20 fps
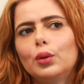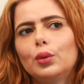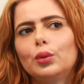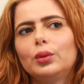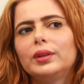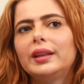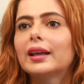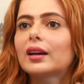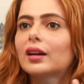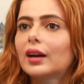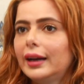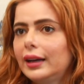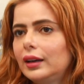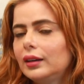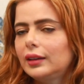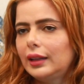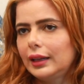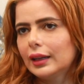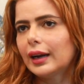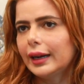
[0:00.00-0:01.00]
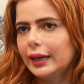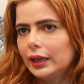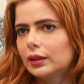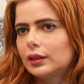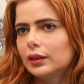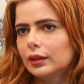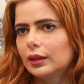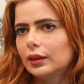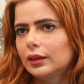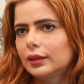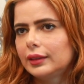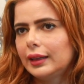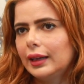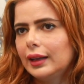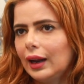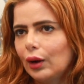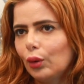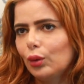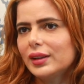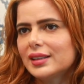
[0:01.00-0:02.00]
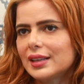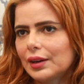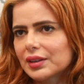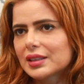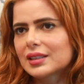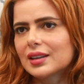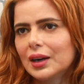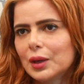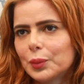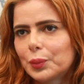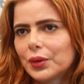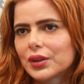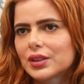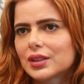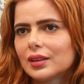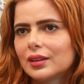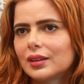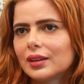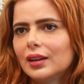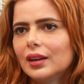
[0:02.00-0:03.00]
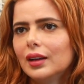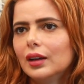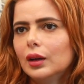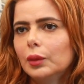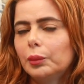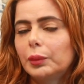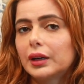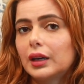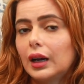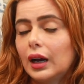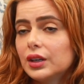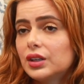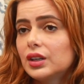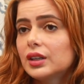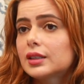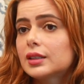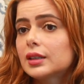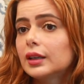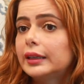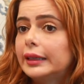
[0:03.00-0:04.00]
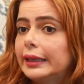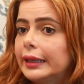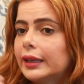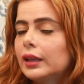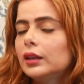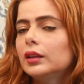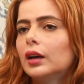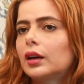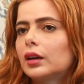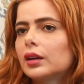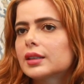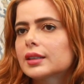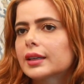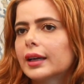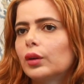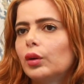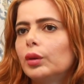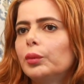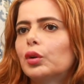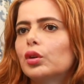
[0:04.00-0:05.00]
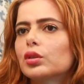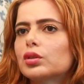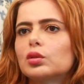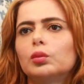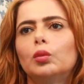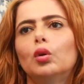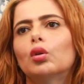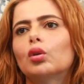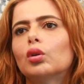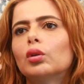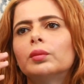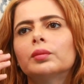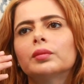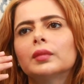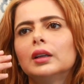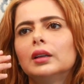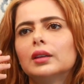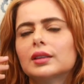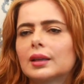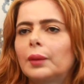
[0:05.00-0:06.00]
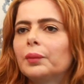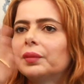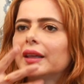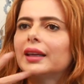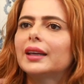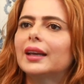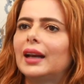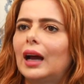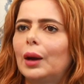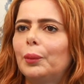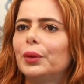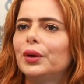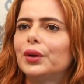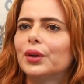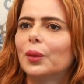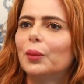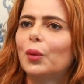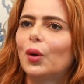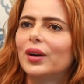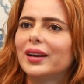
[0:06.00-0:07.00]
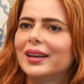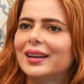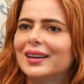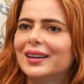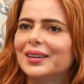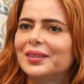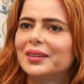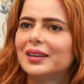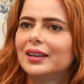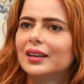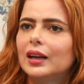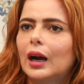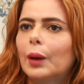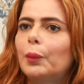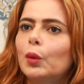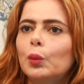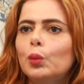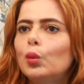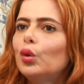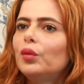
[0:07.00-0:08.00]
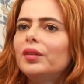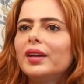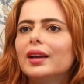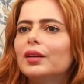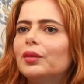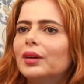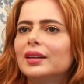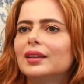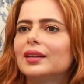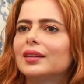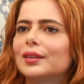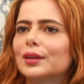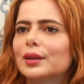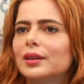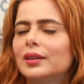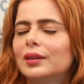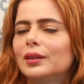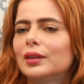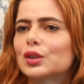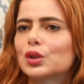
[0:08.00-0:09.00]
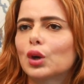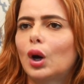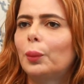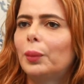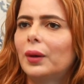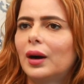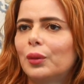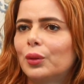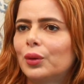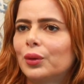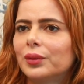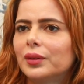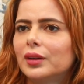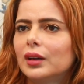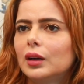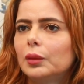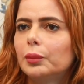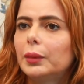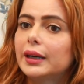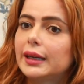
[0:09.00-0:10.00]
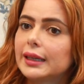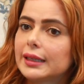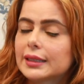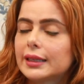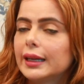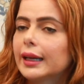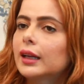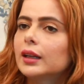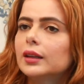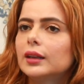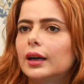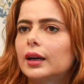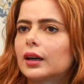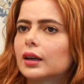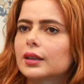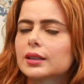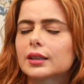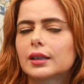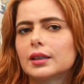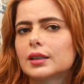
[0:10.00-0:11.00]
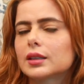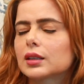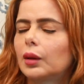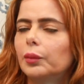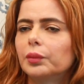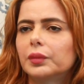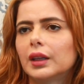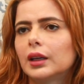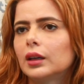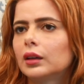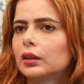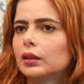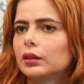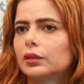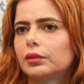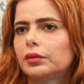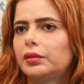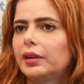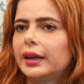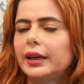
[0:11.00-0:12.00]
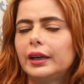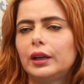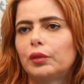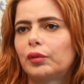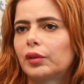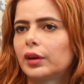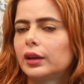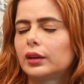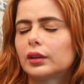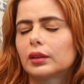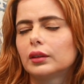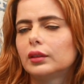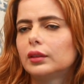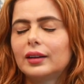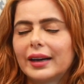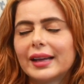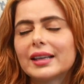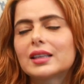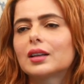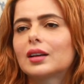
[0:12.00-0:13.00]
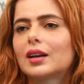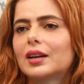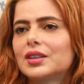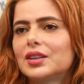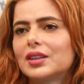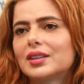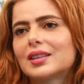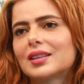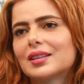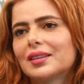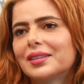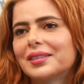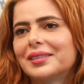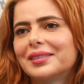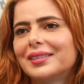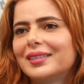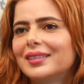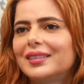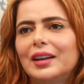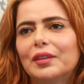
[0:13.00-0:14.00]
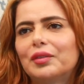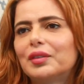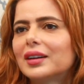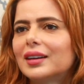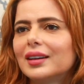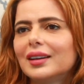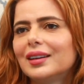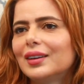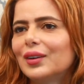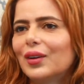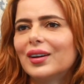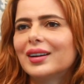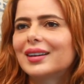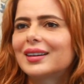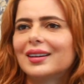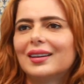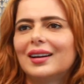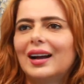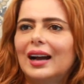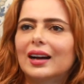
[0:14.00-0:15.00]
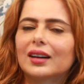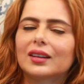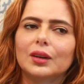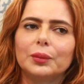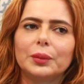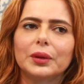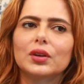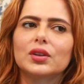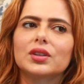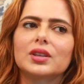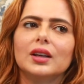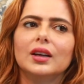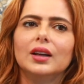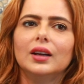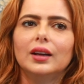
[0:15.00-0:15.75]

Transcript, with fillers: who they ride they ride uh, they always have a stunt person. But Ajit sir taking that risk and going, because tomorrow something can happen to your body, la. Appo movie vandu stop avum. But he's taking that risk is something very different. Racer Ajit sir, definitely not uh, actor, because